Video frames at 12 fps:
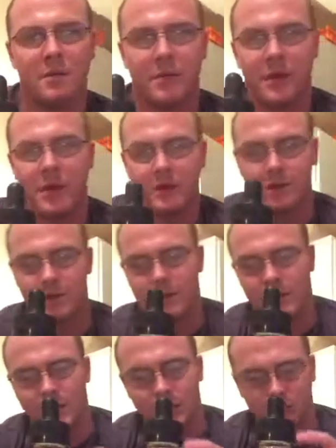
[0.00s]
But as you can
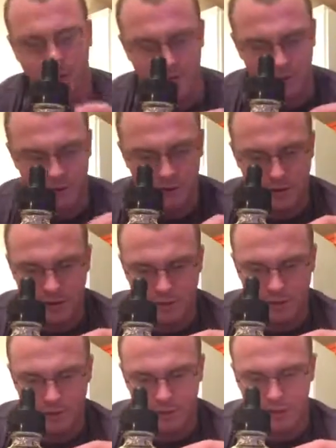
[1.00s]
see, they do
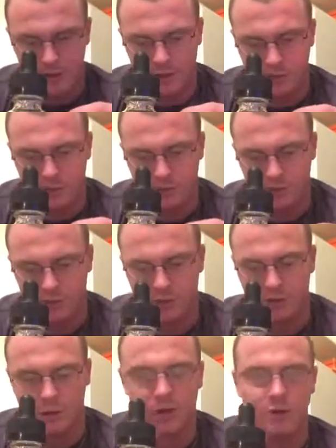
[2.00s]
have a pretty cool
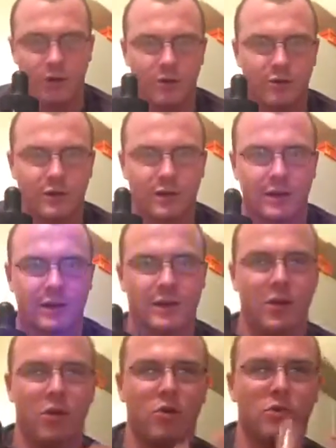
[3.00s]
looking logo. It looks like
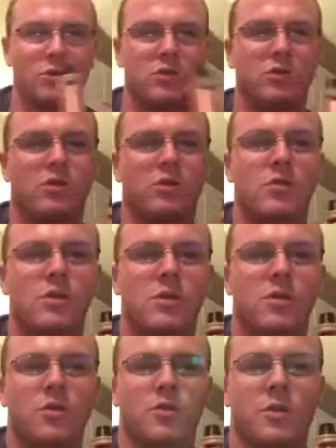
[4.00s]
an old school
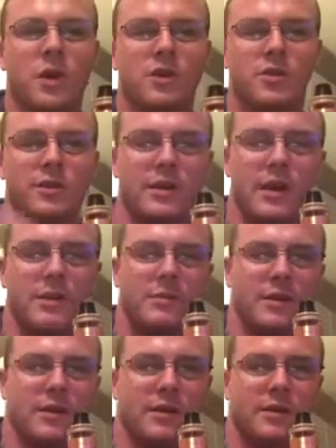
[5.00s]
Western
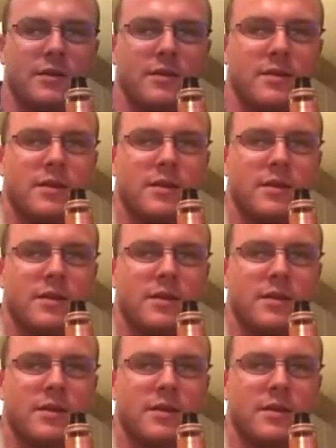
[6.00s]
type thing.